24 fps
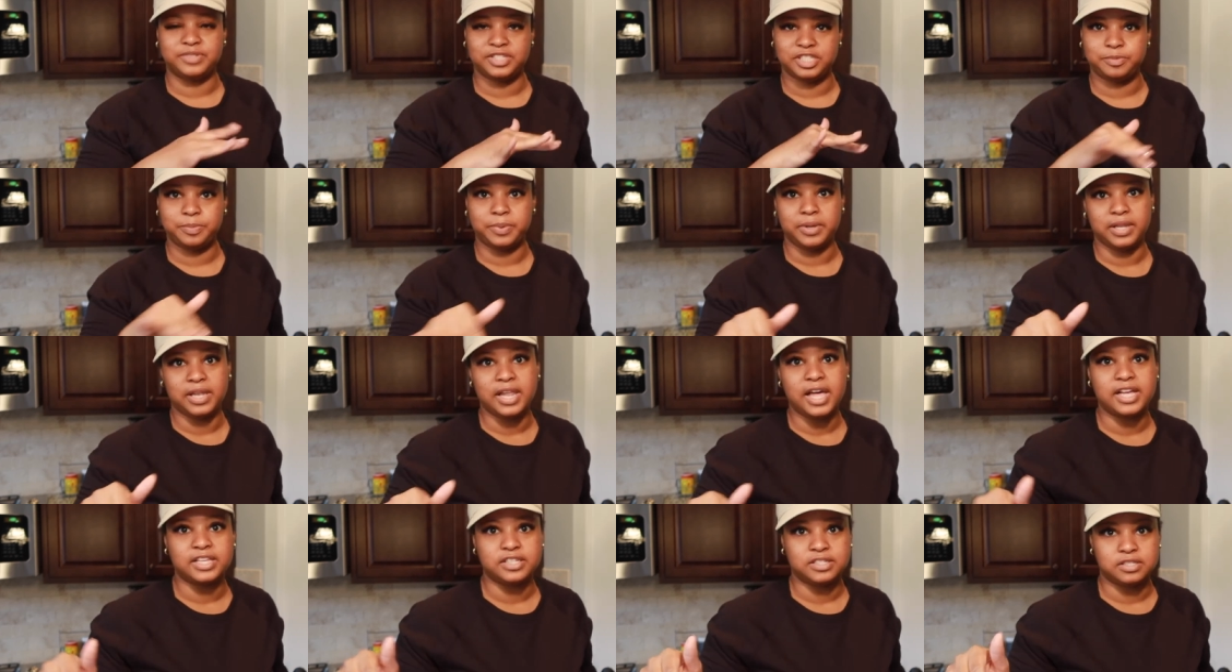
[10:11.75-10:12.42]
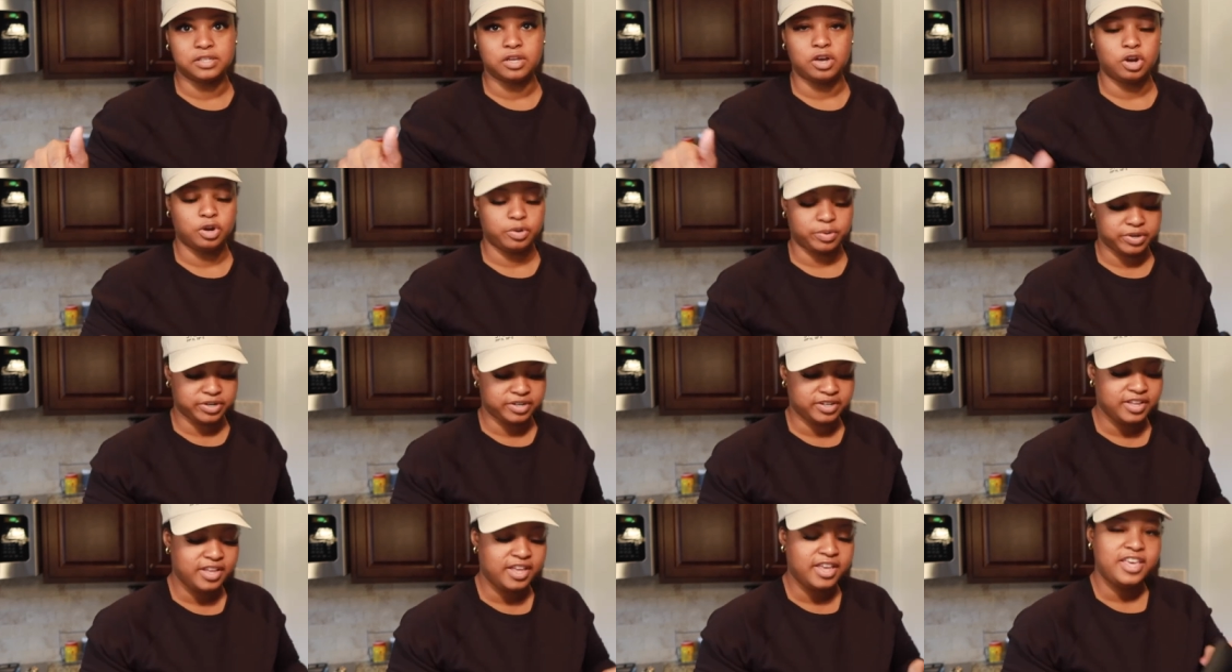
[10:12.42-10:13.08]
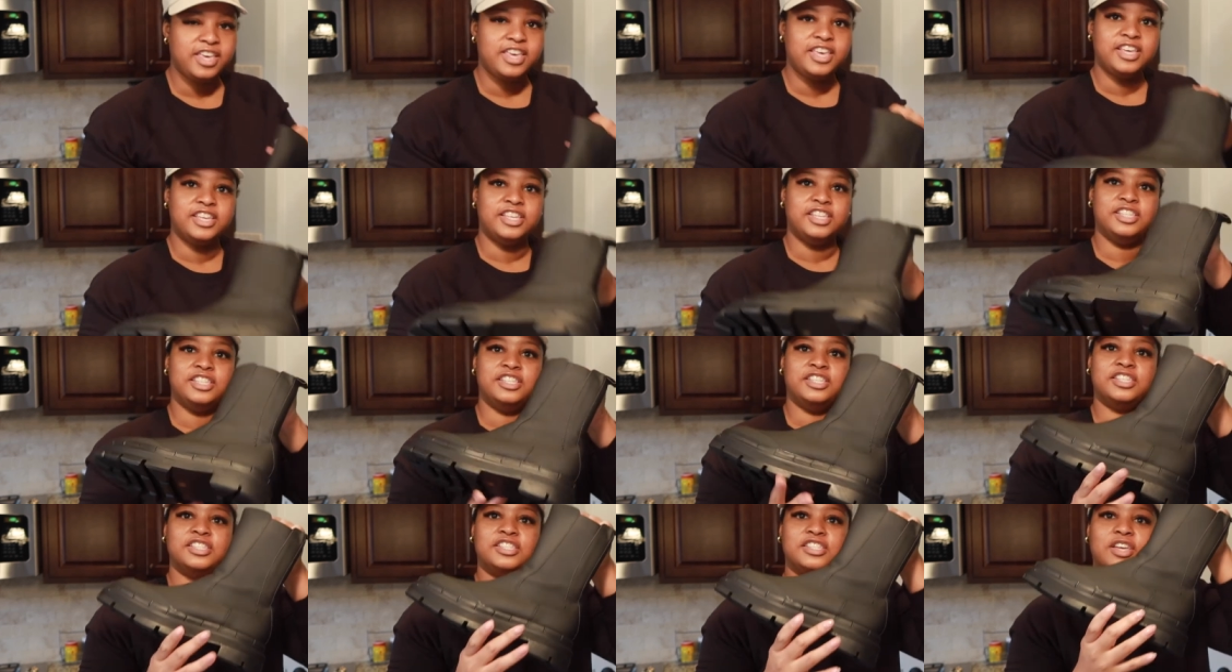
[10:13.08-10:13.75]
spell out Zara.
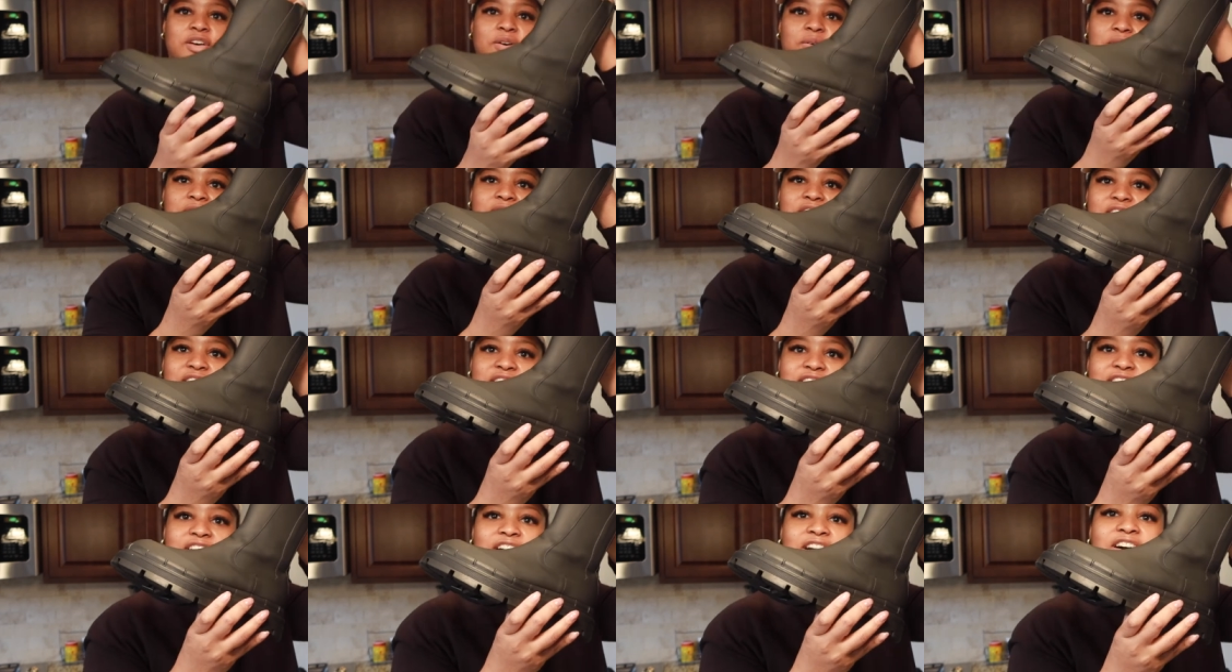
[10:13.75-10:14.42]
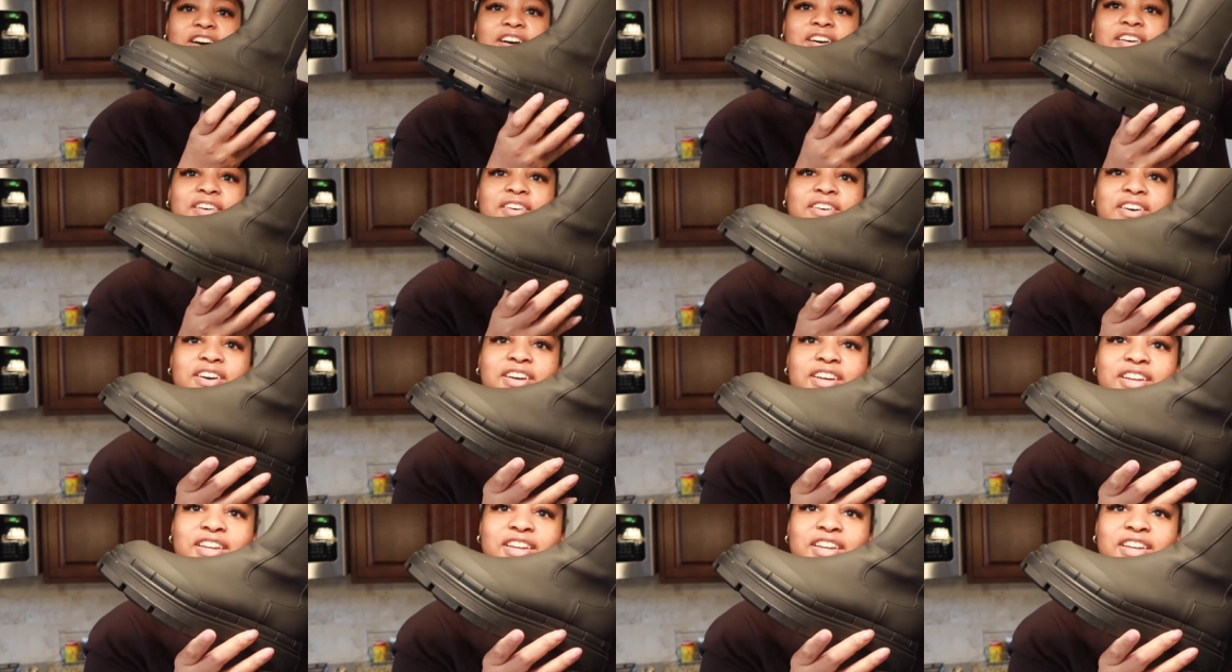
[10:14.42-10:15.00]
So look y'all